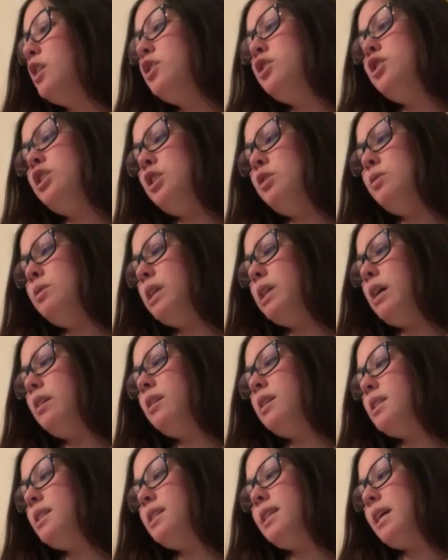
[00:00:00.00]
Do you dare
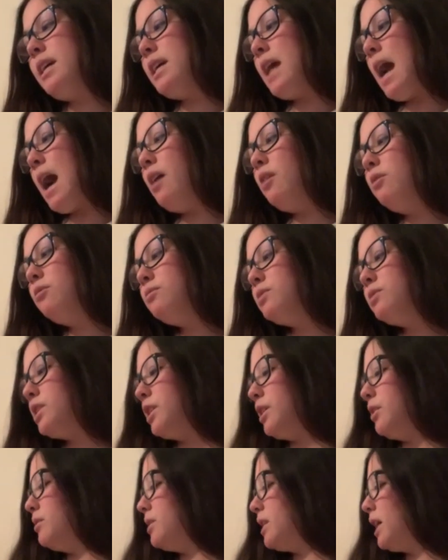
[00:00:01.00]
to stay out? Do
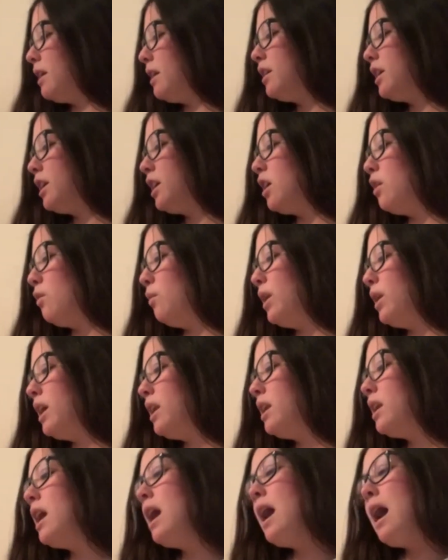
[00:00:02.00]
you dare to go
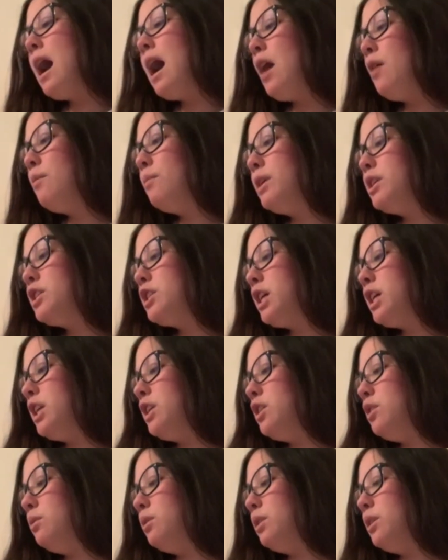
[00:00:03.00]
in? How much can
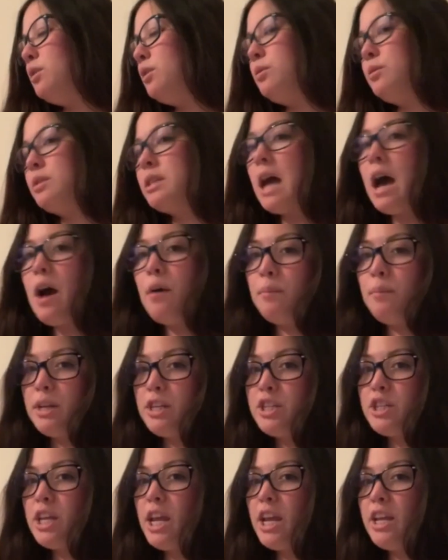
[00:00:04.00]
you lose? How
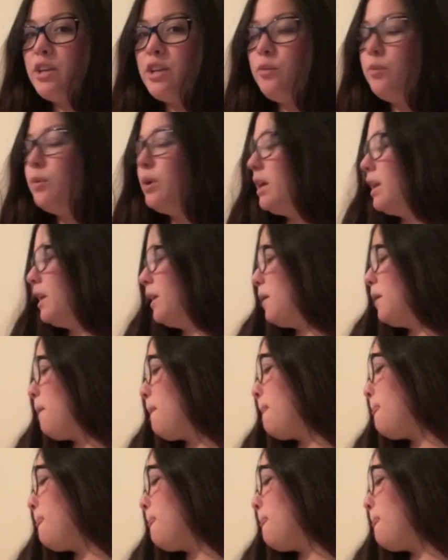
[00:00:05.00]
much can you win?